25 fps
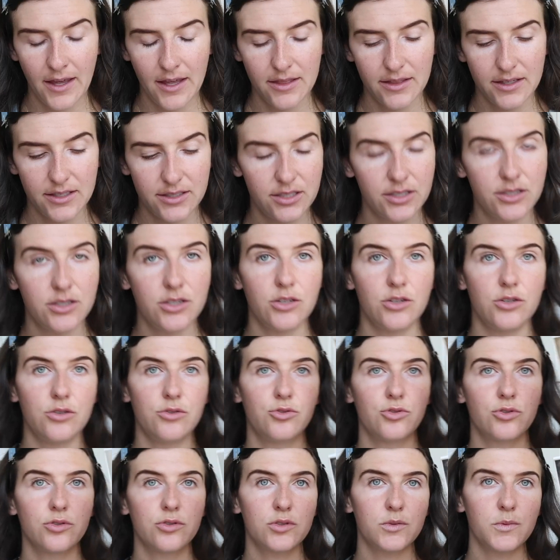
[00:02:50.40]
This is the
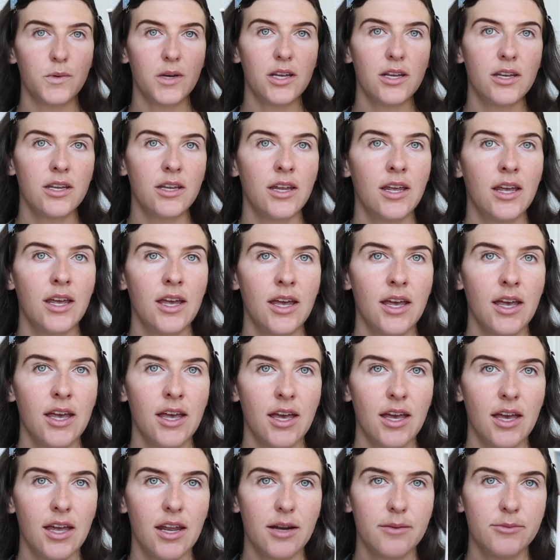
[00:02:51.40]
neutrals one.
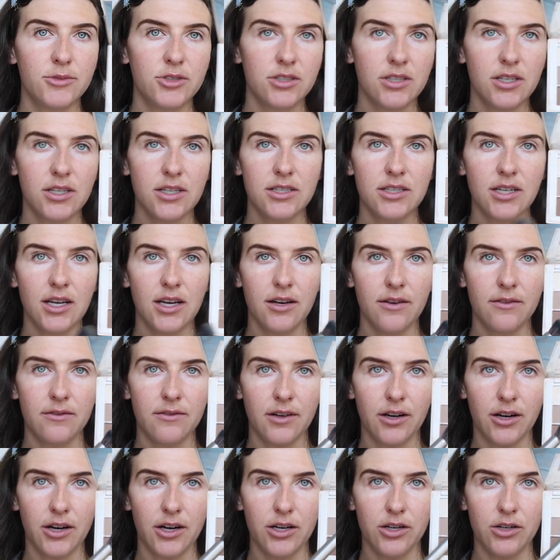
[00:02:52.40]
And I'm just gonna take a
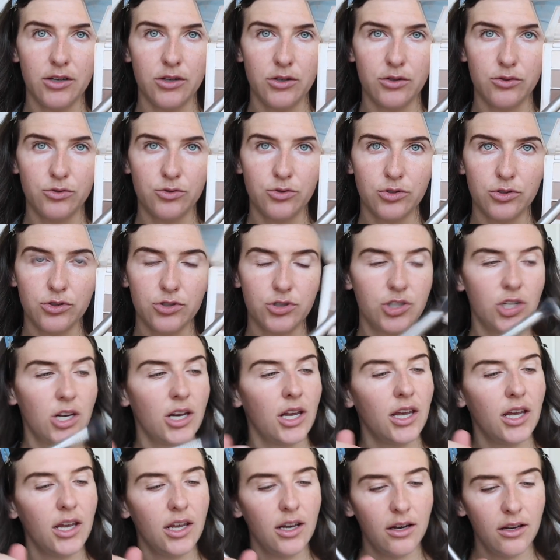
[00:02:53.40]
very neutral
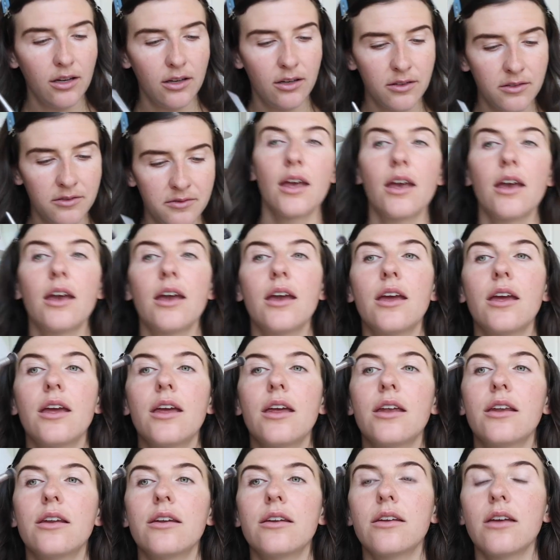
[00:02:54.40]
shade
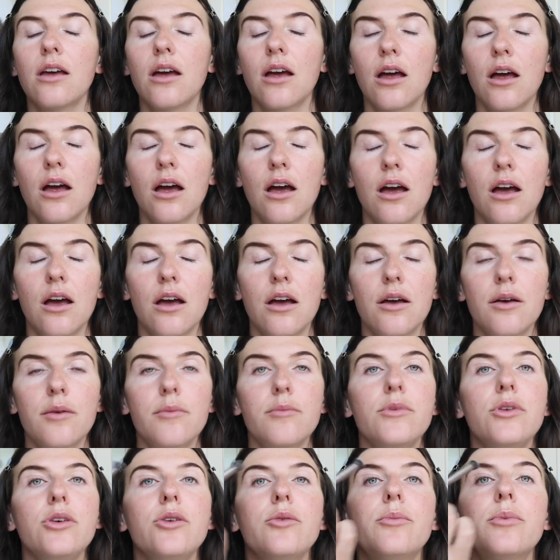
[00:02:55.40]
and
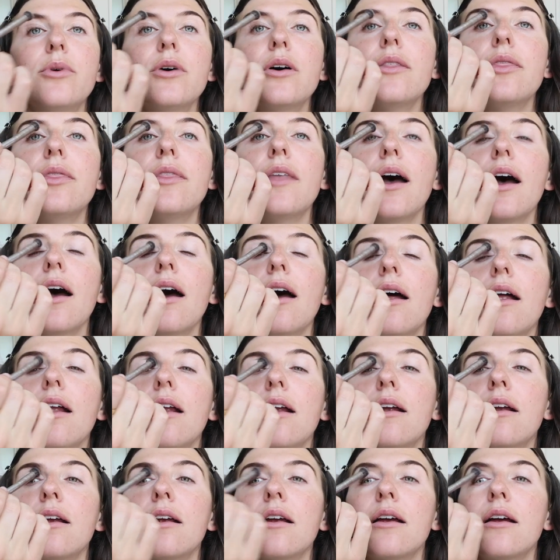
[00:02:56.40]
you put that
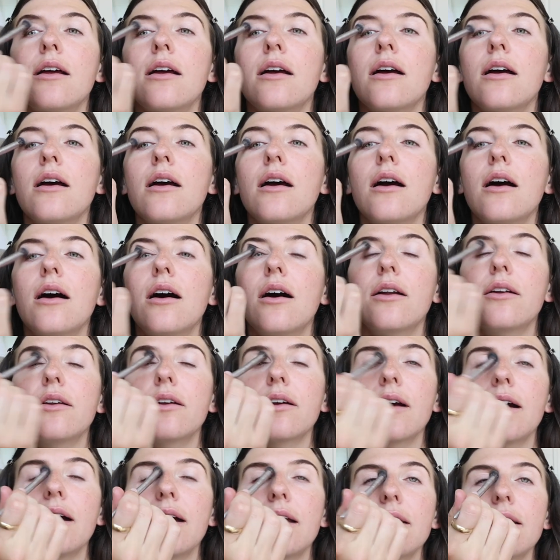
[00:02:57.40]
on
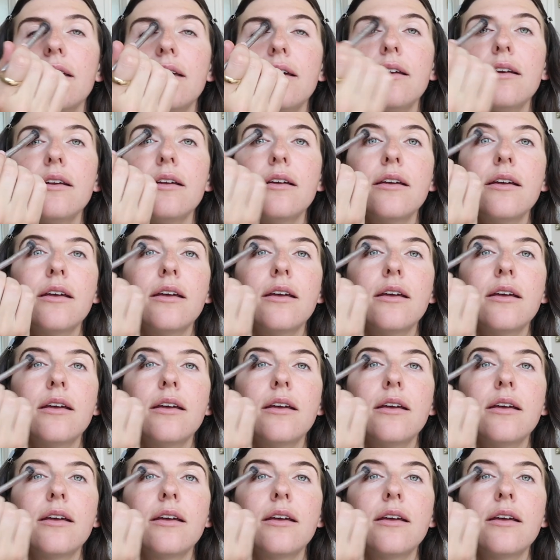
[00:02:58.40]
your eyelid.